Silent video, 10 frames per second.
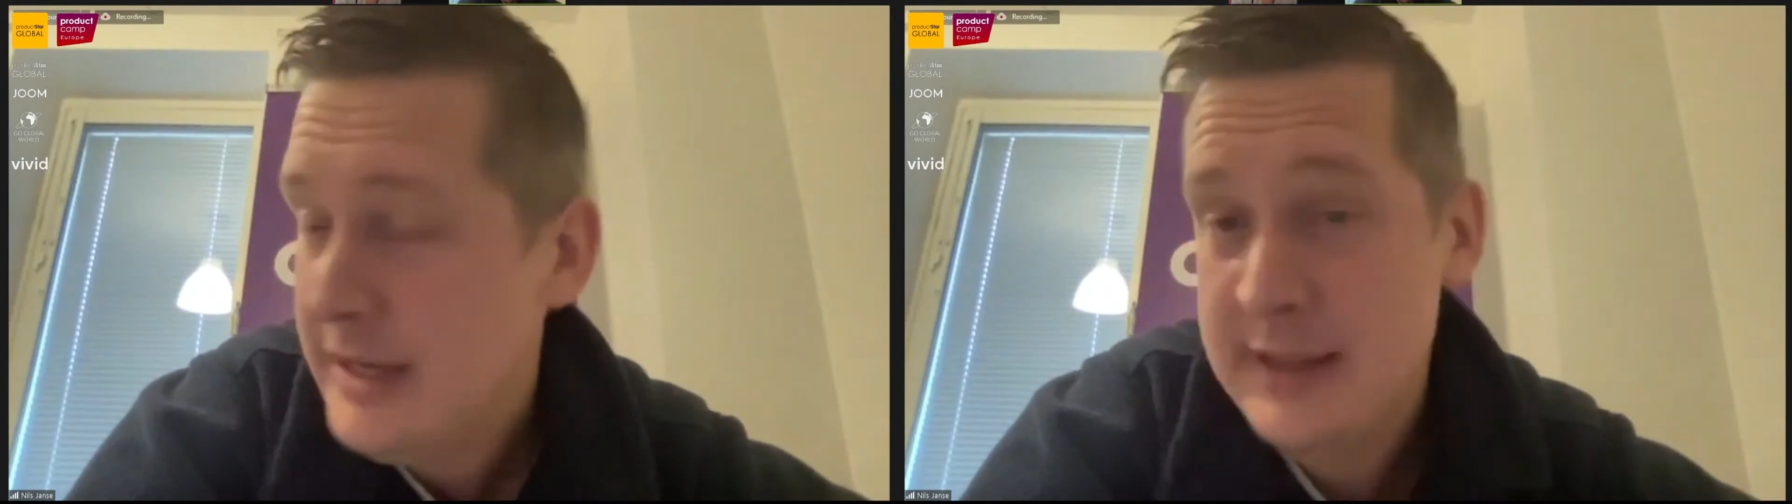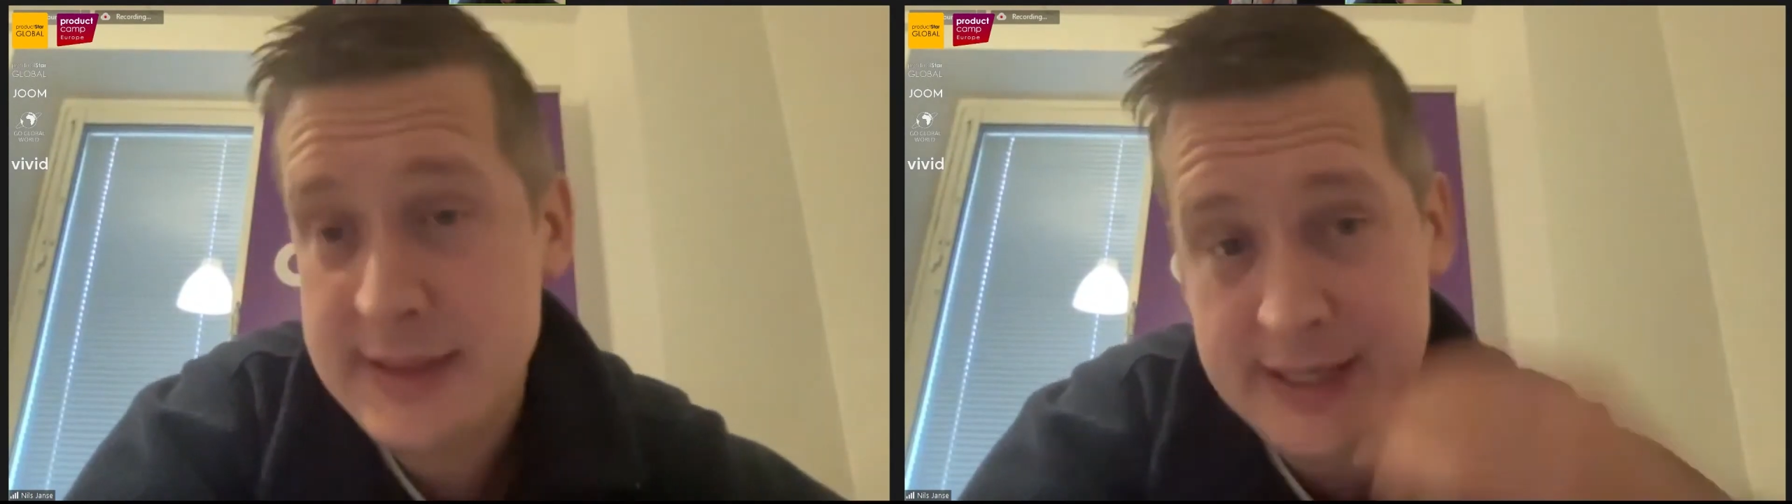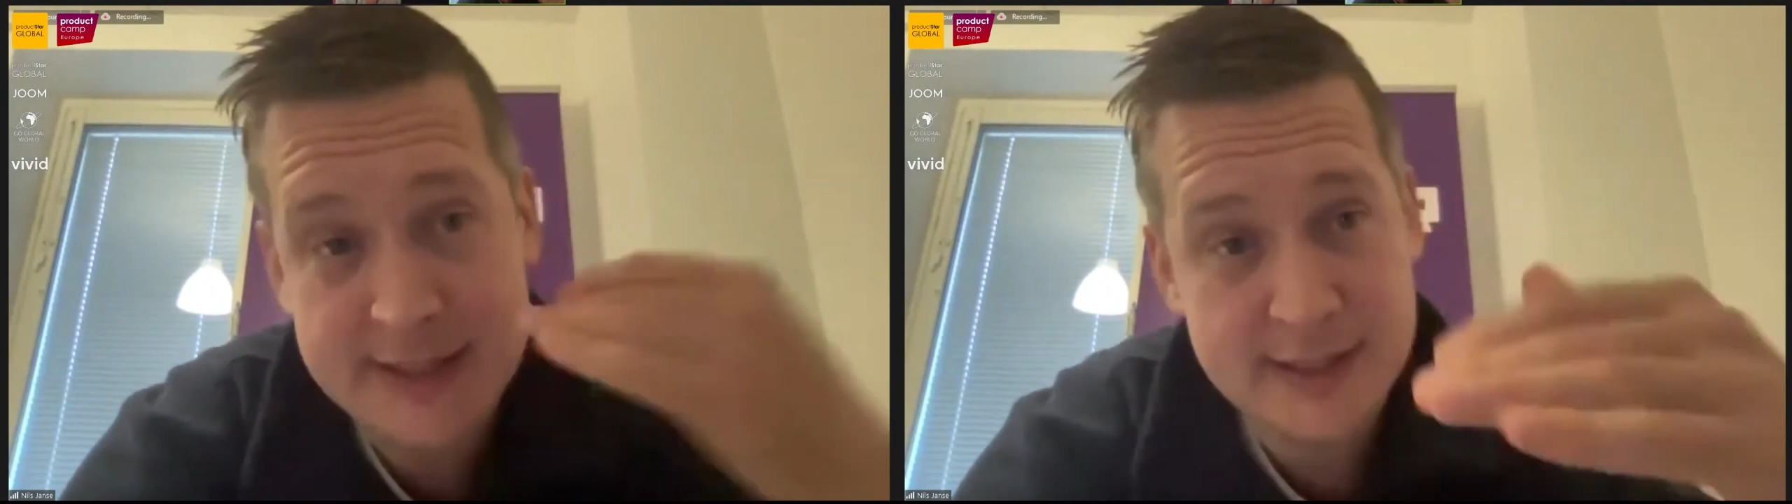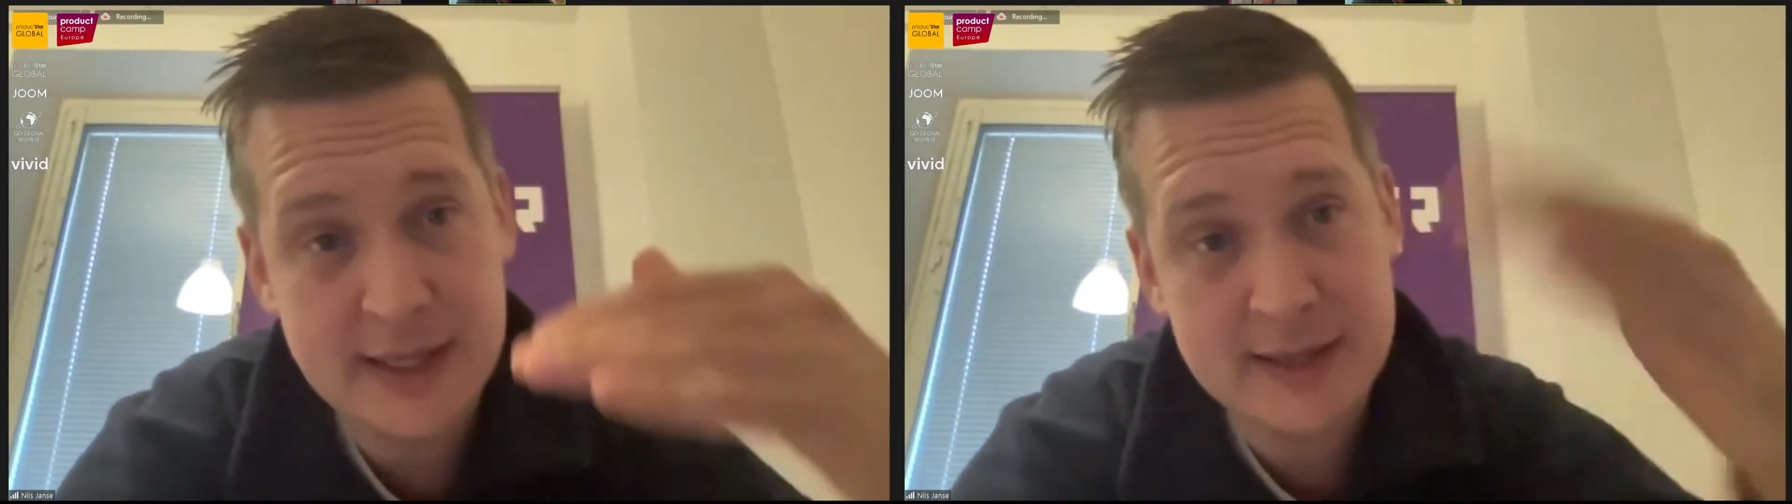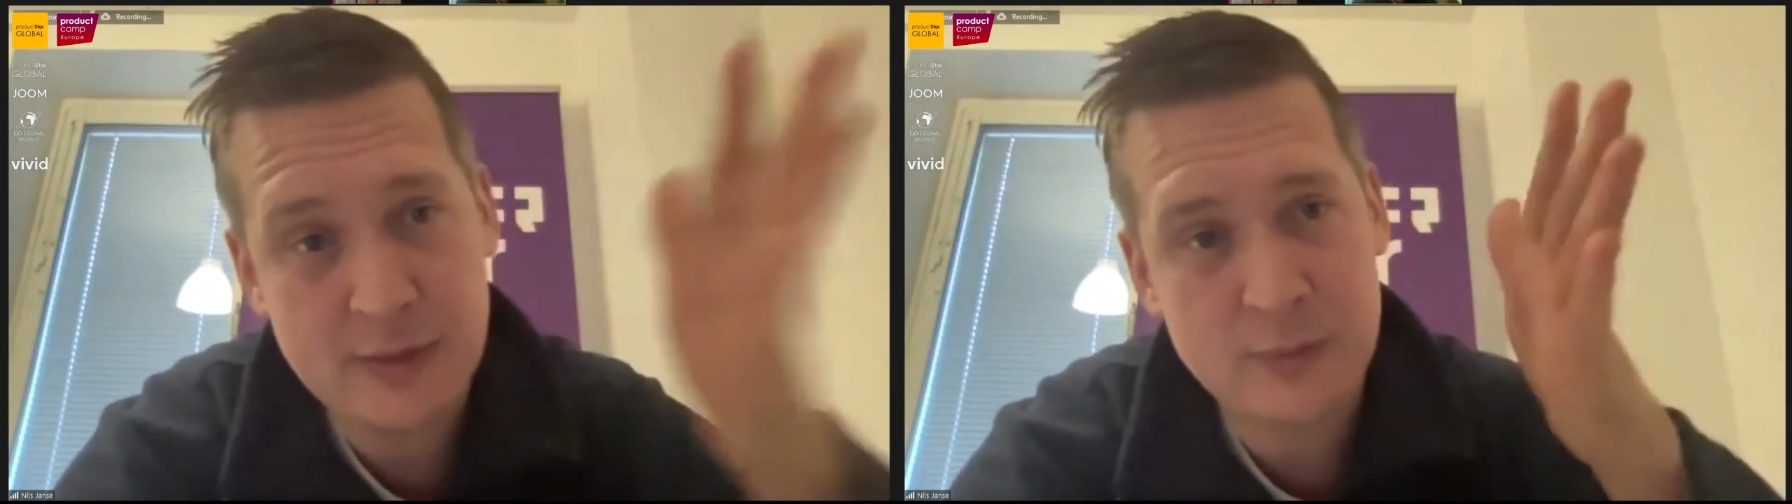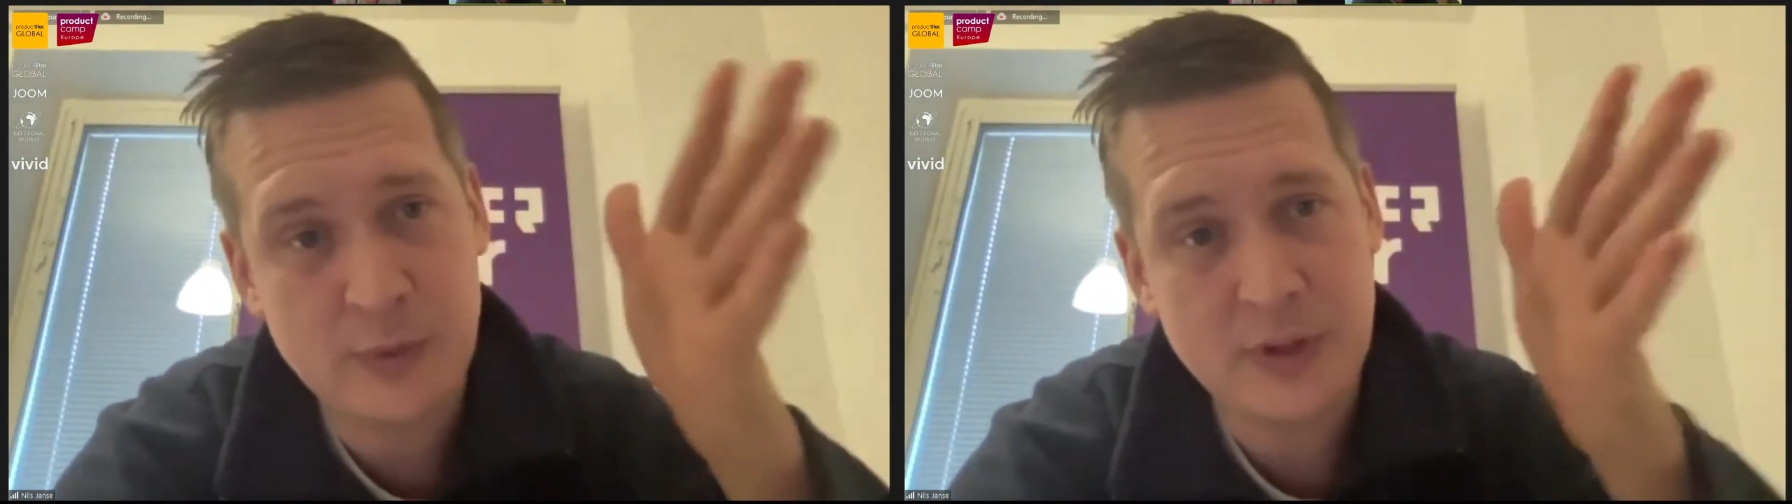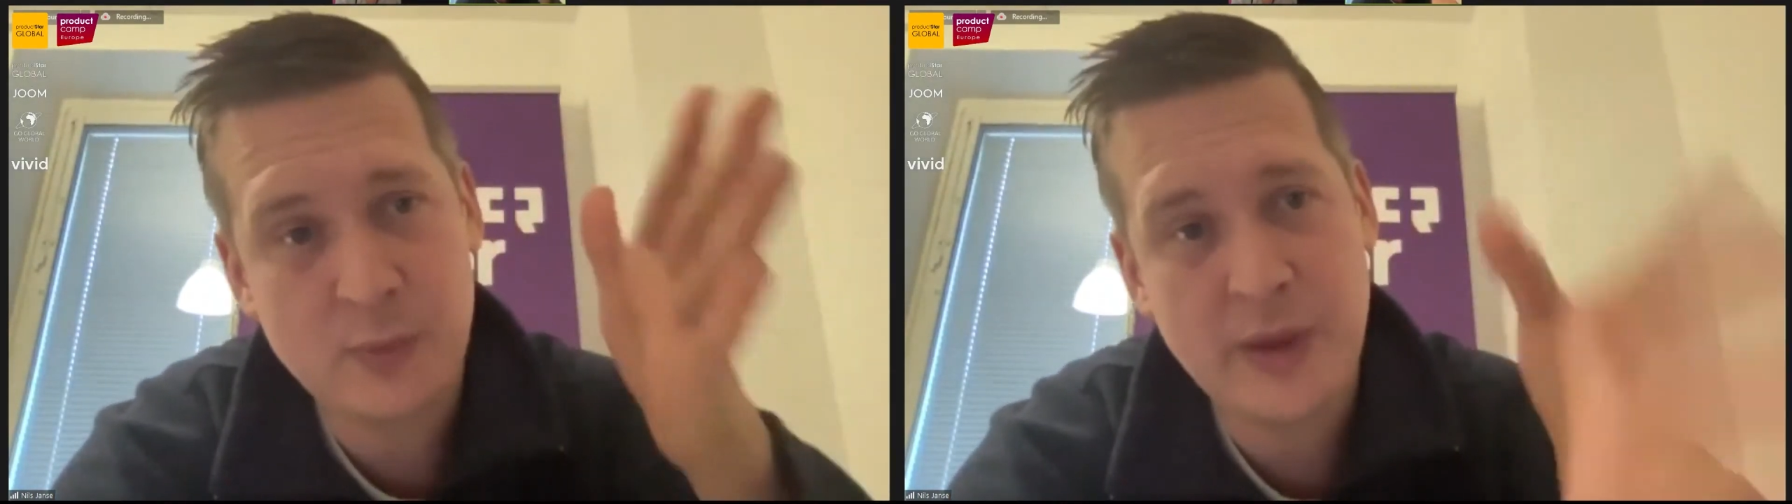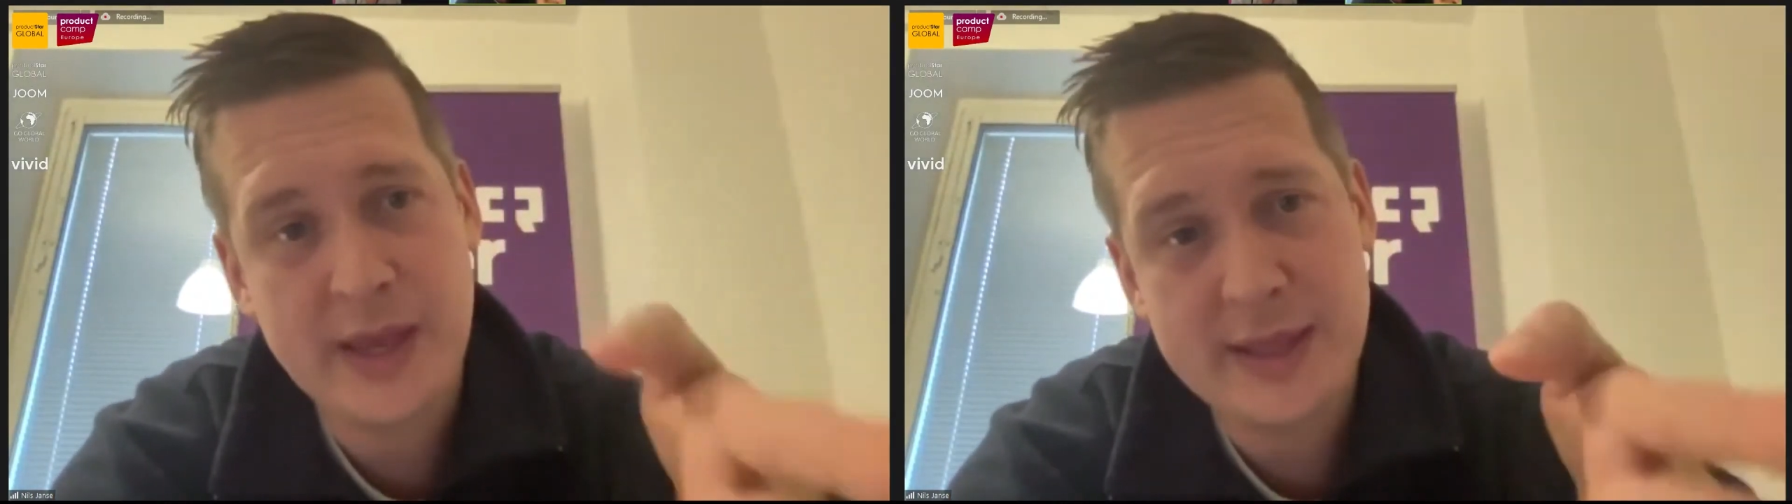in the
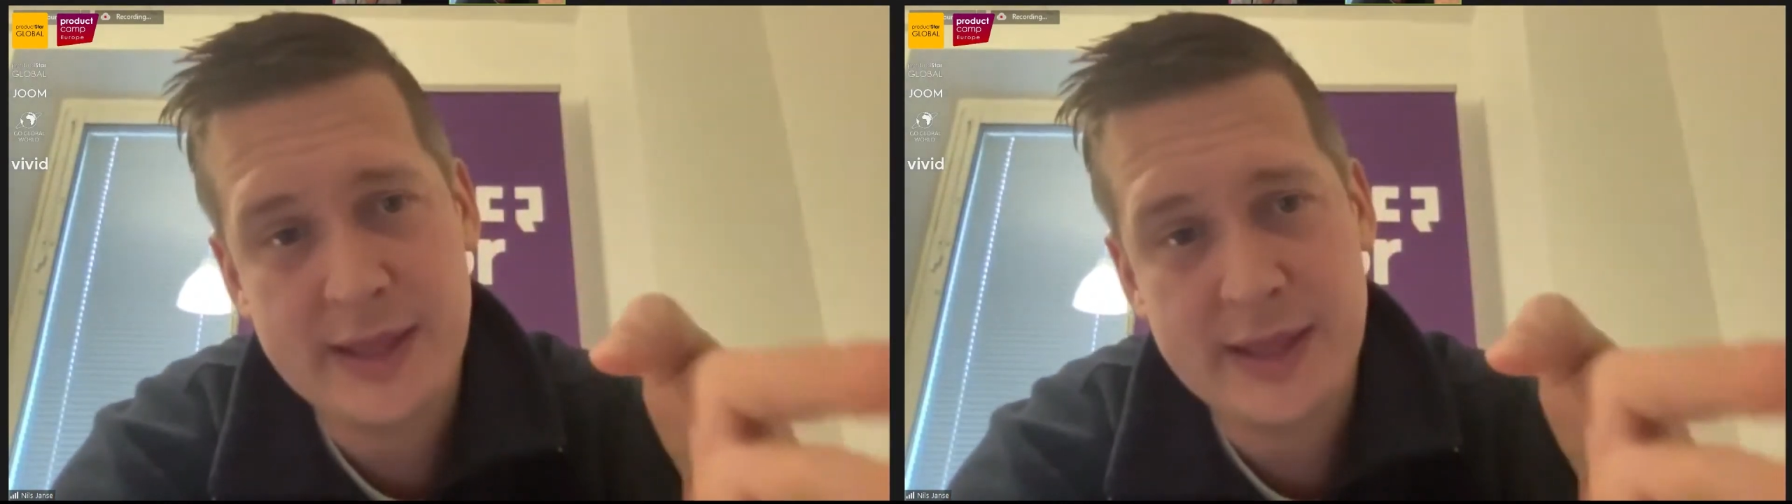way